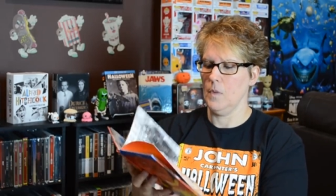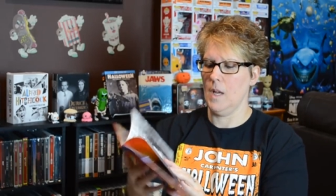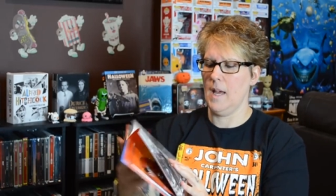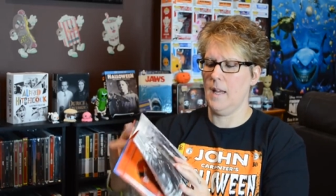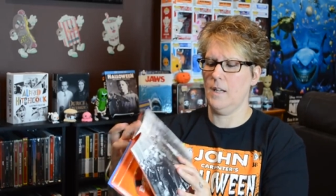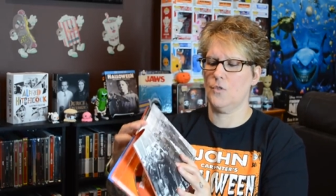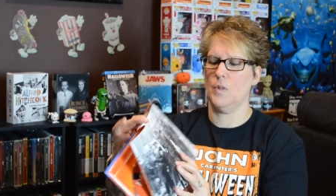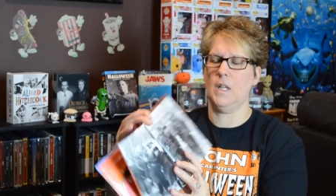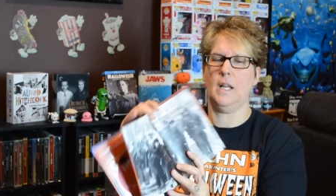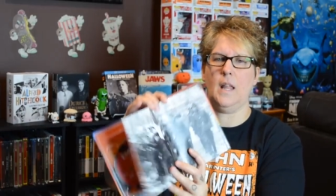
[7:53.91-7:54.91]
And it's
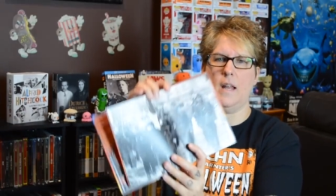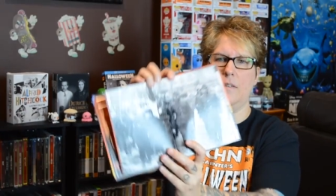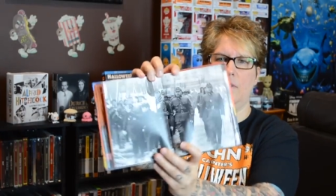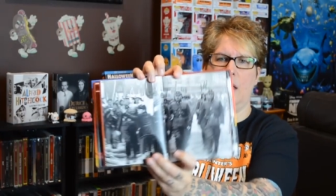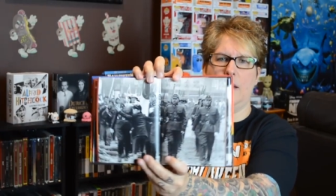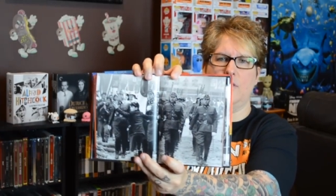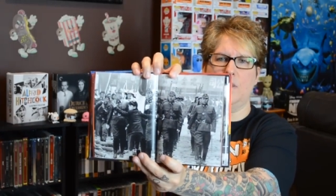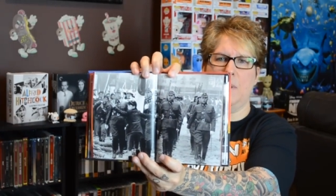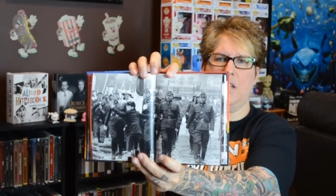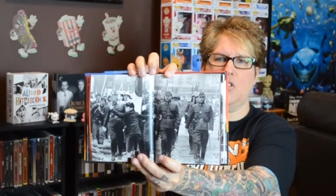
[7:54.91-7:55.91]
really a lot of
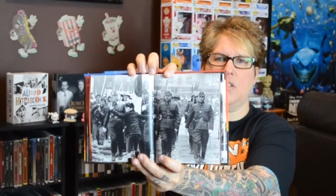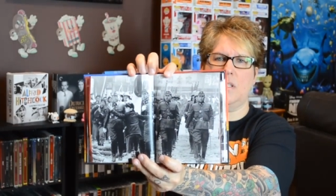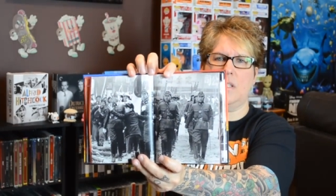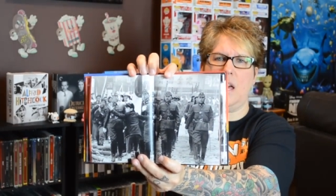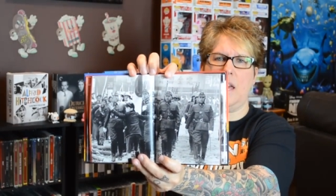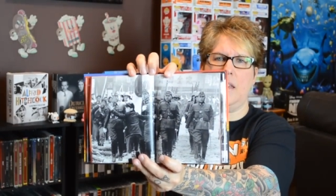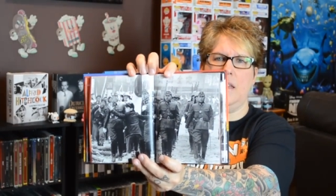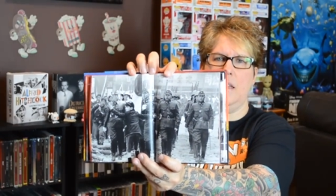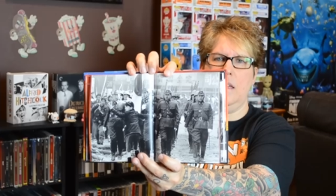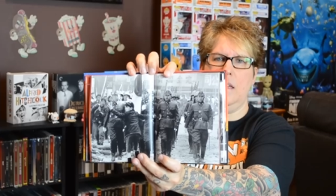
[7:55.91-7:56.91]
just pictures inside.
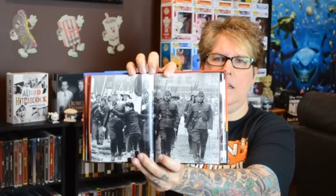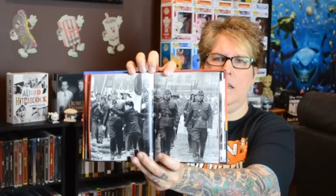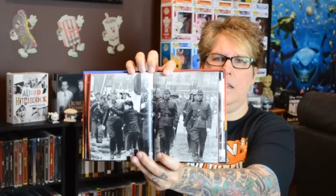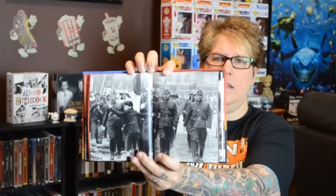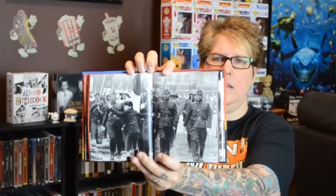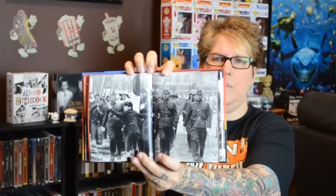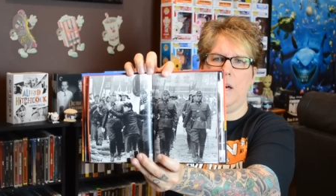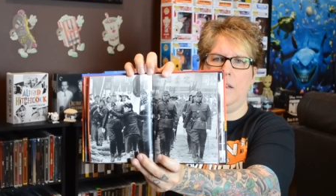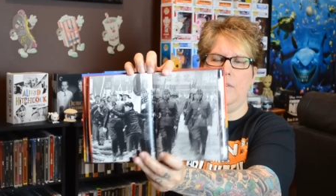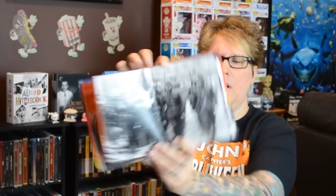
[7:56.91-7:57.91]

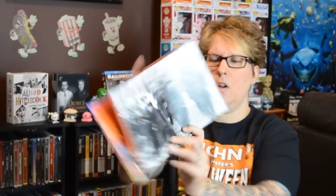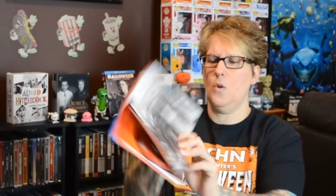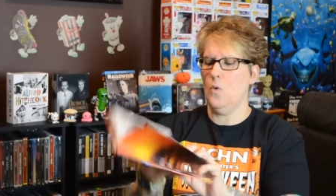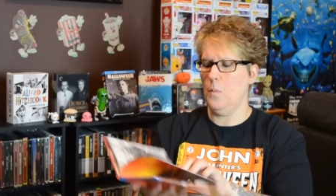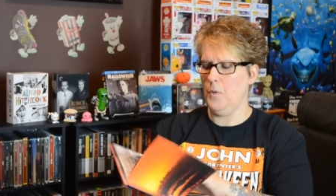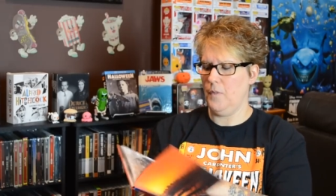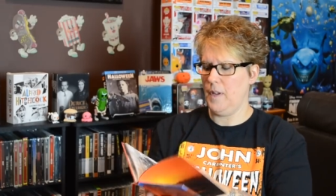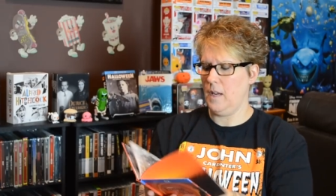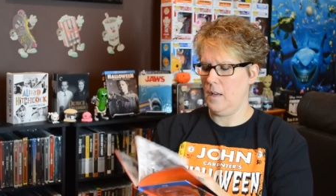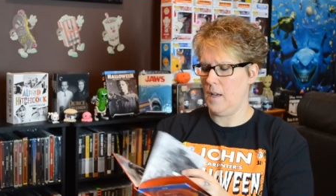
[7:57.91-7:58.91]
But very cool
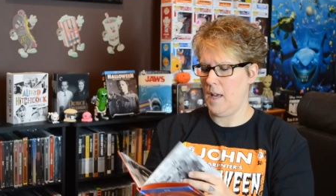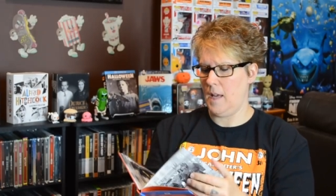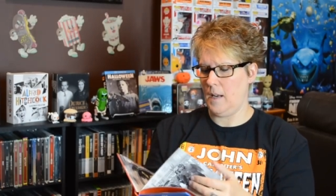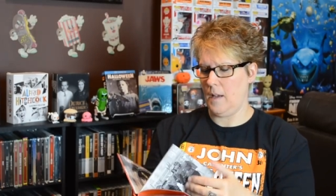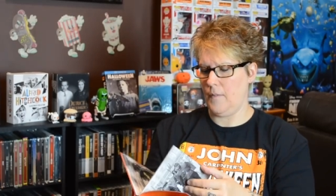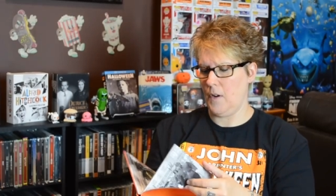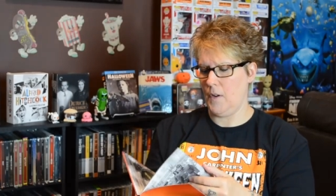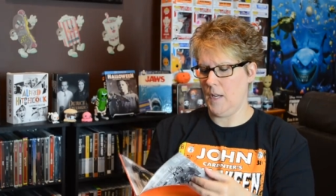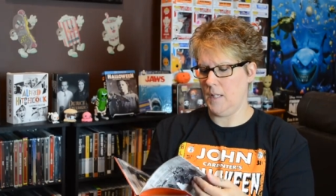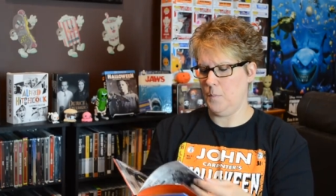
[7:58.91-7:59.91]
movie and a very
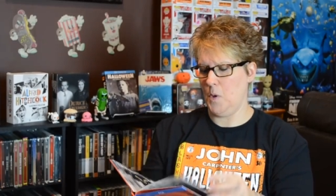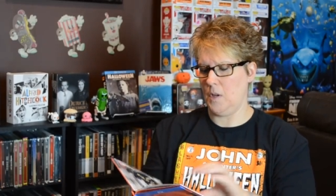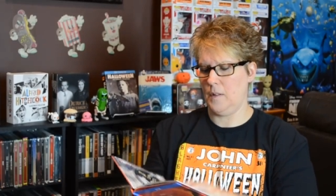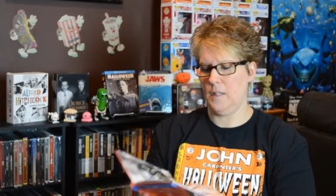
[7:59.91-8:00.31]
nice book.